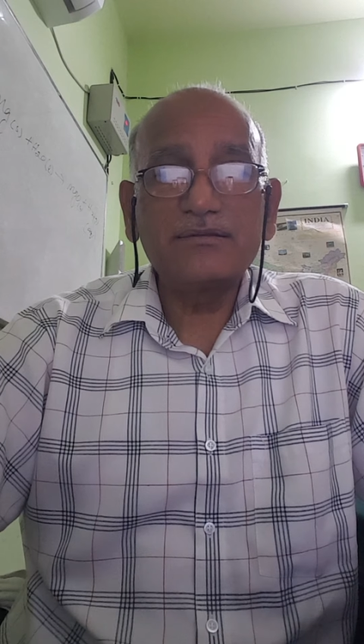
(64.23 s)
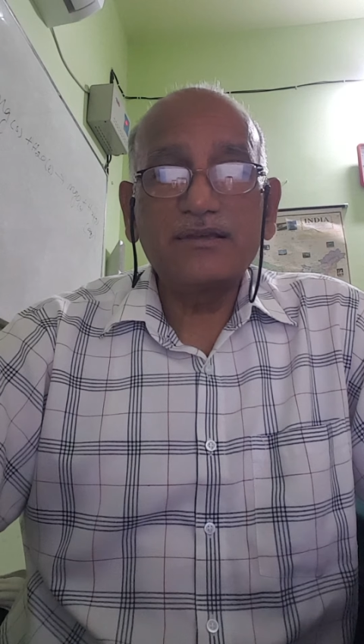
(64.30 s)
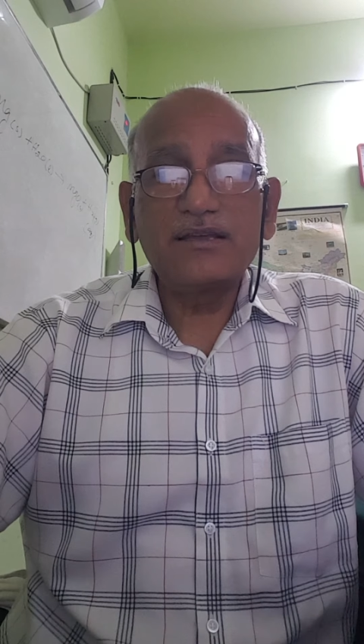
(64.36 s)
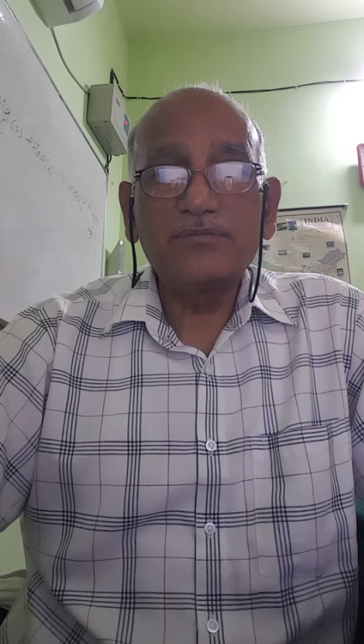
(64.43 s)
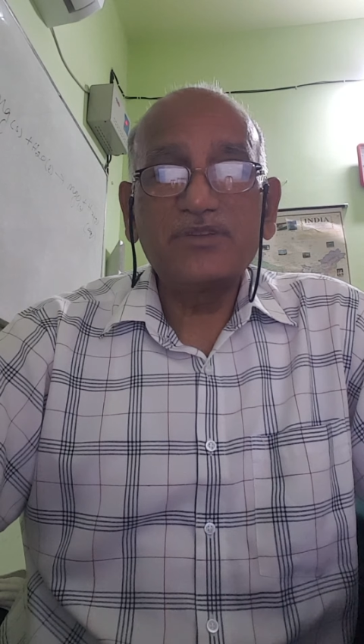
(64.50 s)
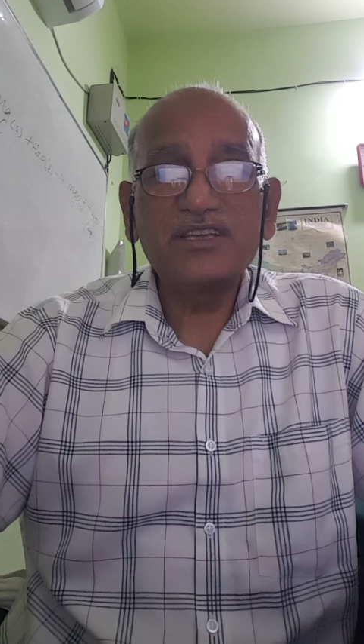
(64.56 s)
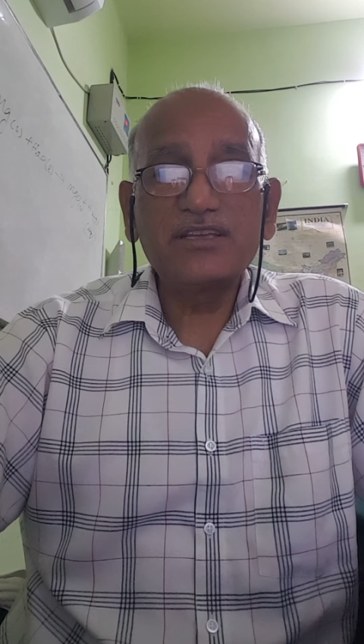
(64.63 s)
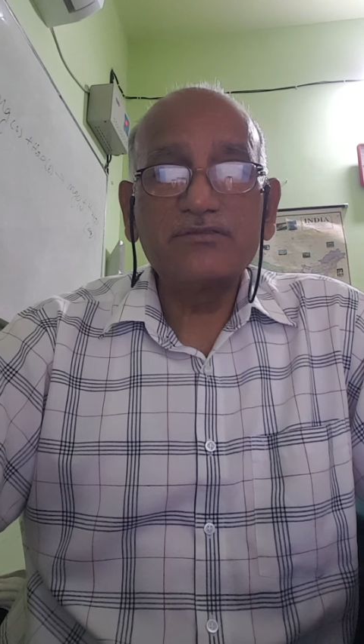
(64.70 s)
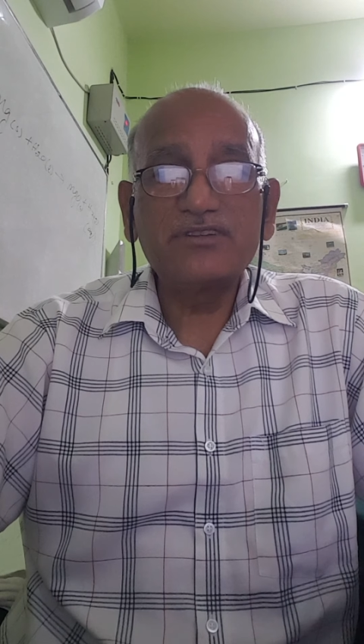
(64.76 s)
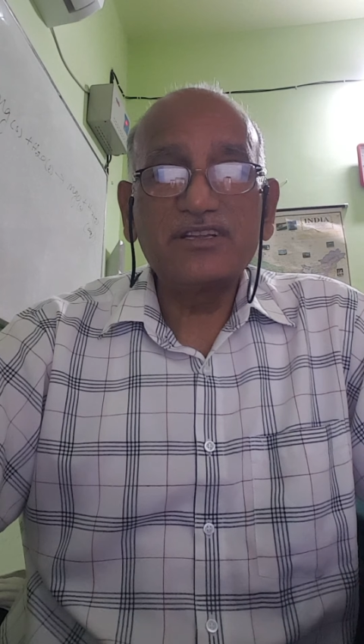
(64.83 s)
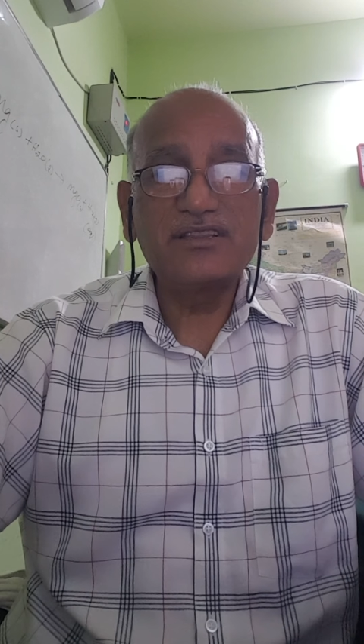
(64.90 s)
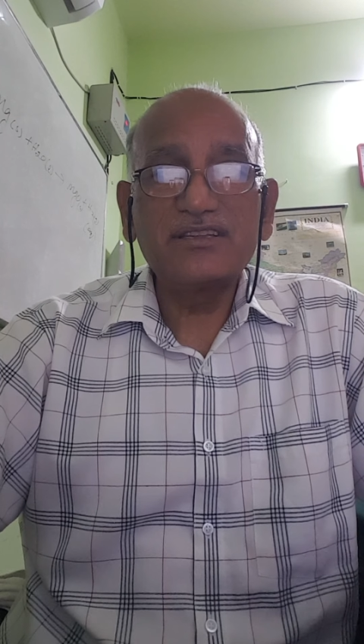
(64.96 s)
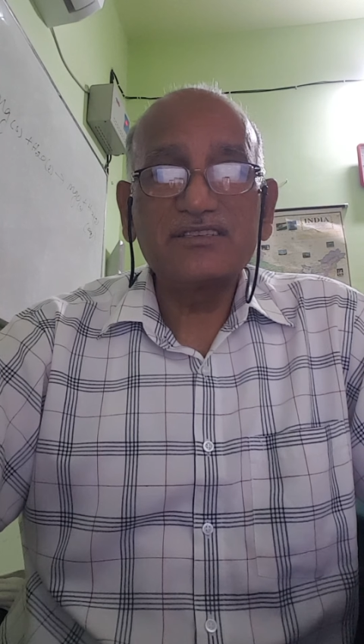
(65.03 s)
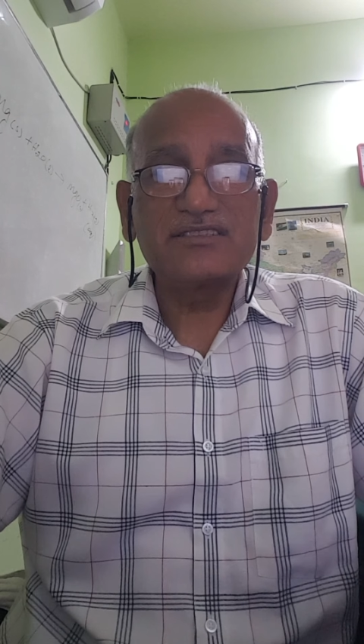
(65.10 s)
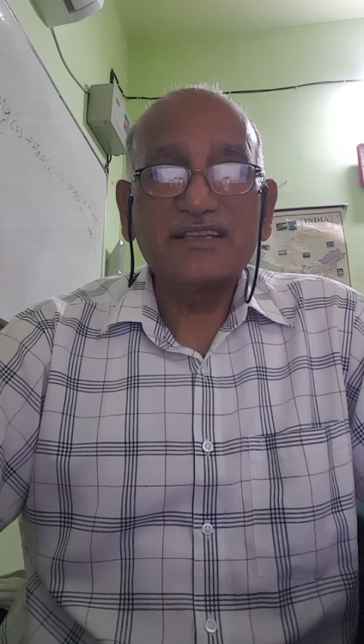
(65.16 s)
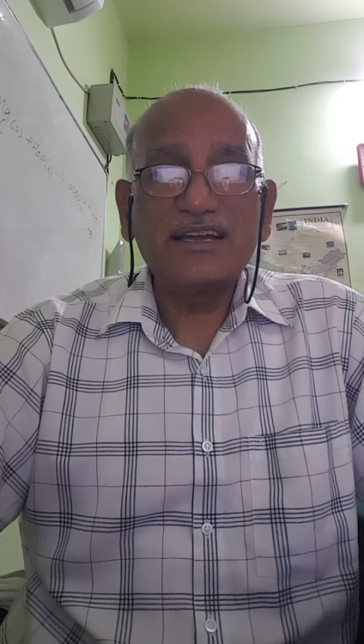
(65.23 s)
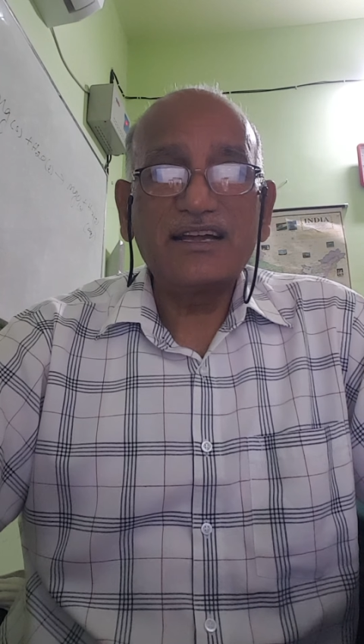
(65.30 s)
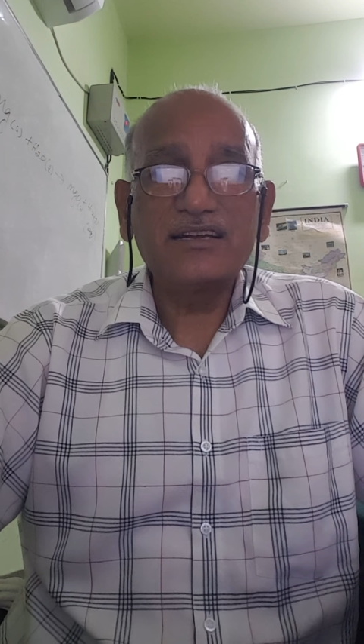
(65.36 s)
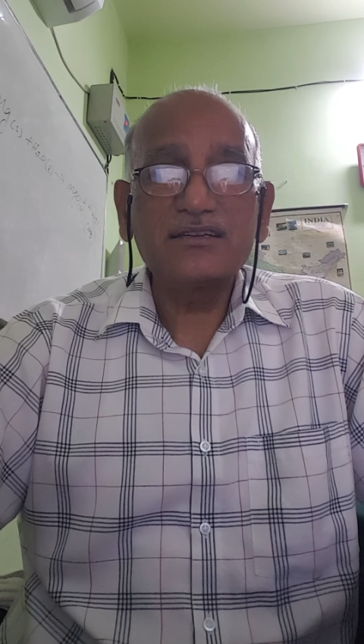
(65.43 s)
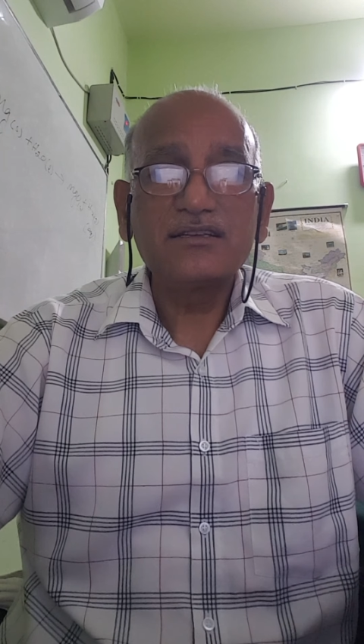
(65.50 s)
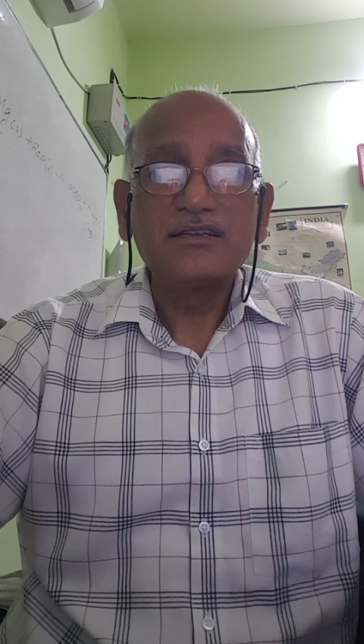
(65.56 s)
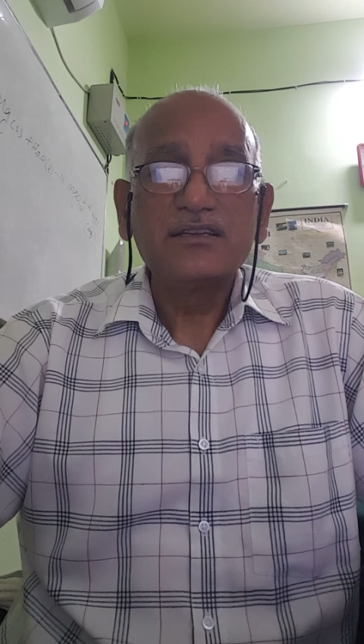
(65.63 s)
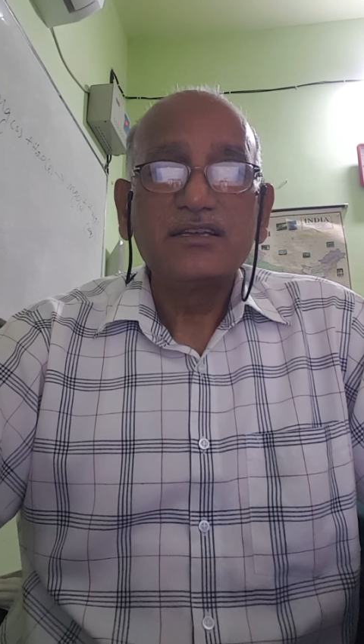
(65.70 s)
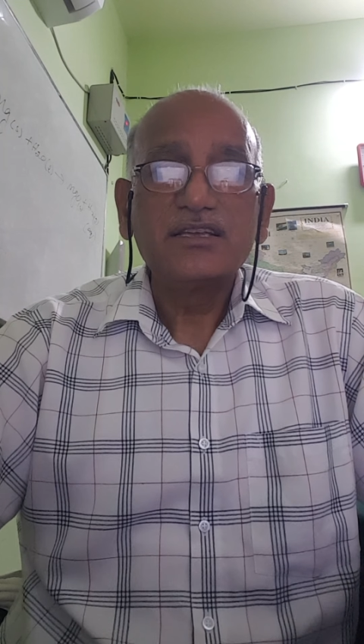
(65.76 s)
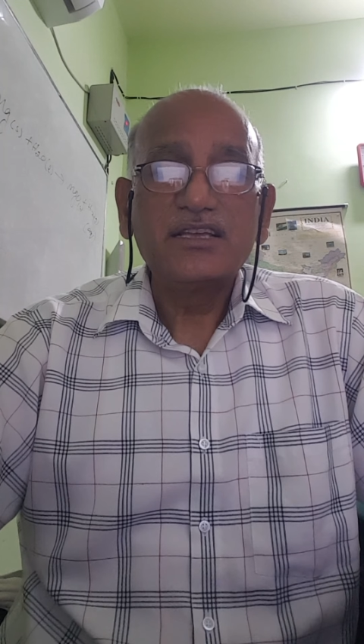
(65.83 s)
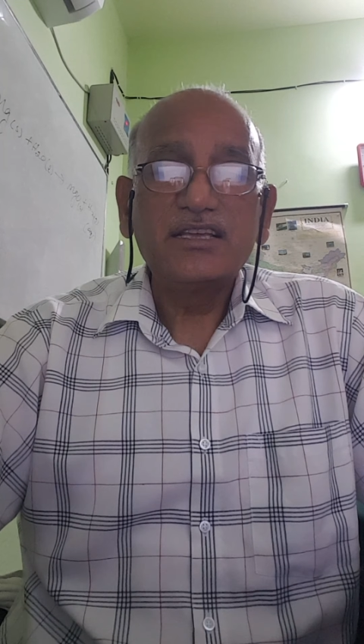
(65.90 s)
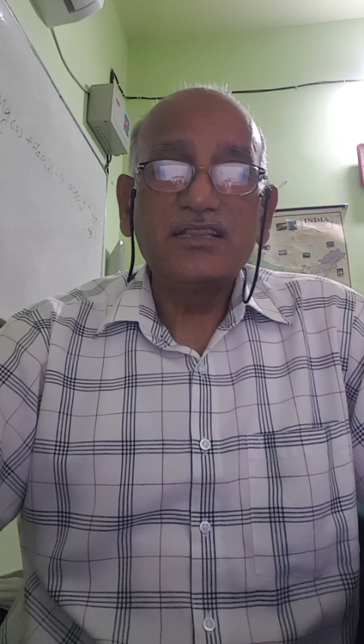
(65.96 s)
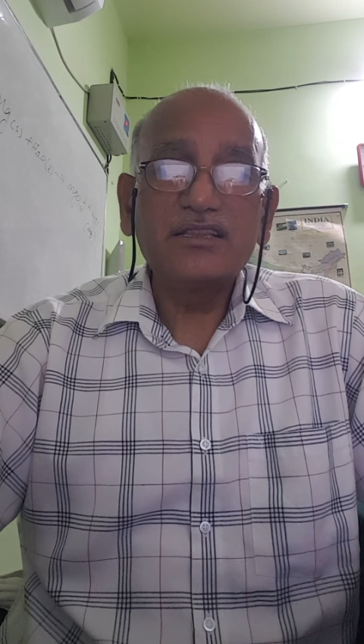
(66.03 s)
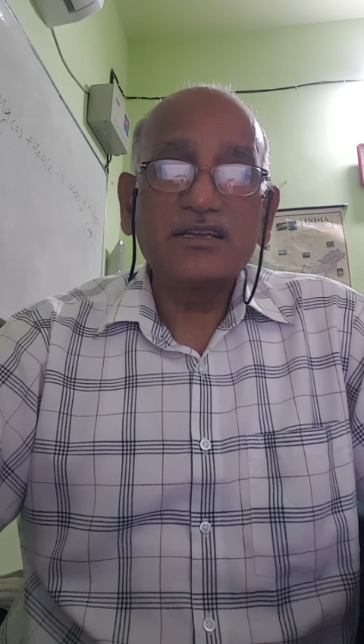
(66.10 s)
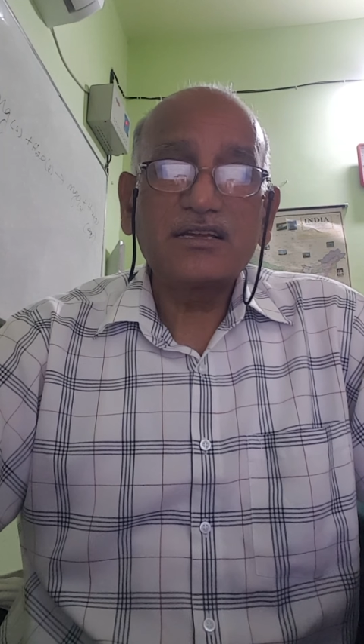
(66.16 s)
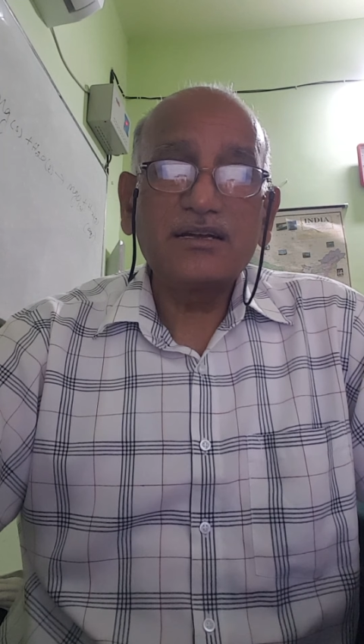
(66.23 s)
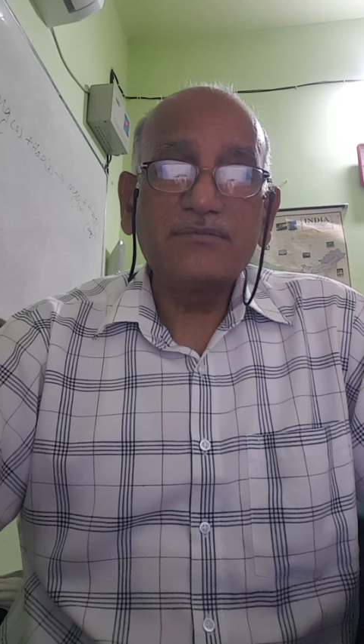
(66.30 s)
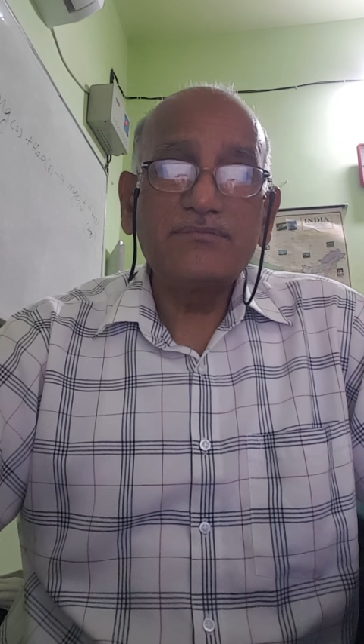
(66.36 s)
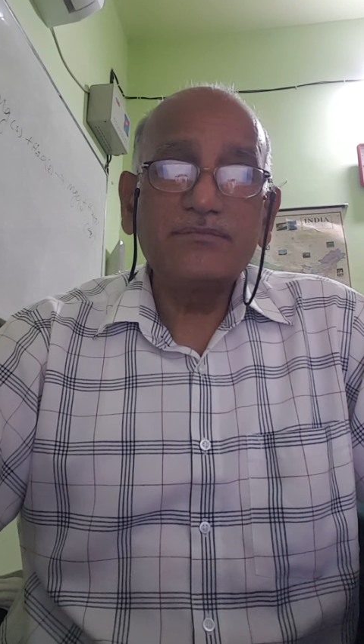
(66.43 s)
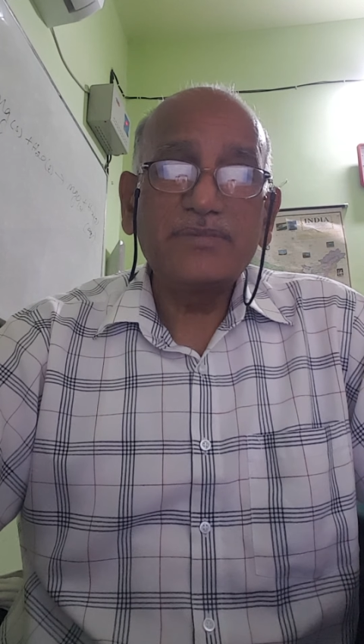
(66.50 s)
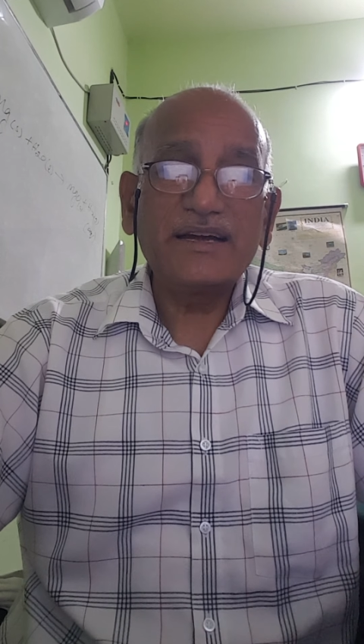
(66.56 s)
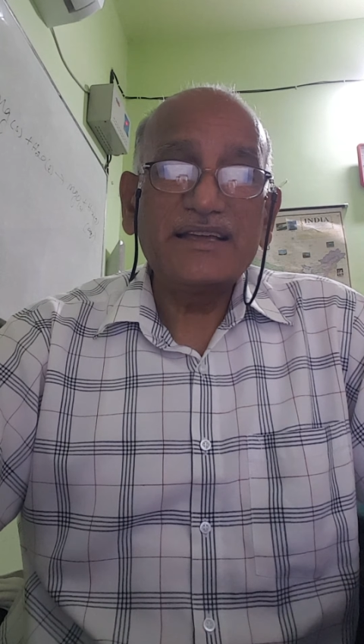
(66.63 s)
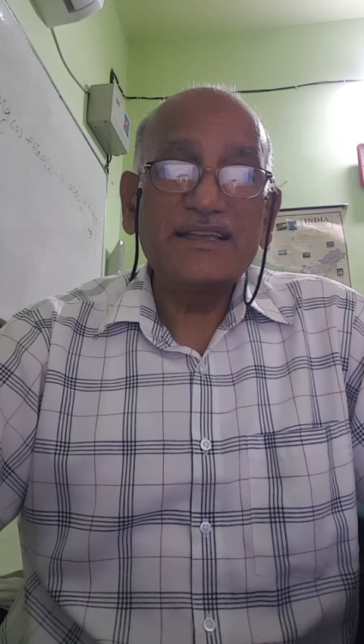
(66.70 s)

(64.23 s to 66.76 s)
uh, be given in this that income by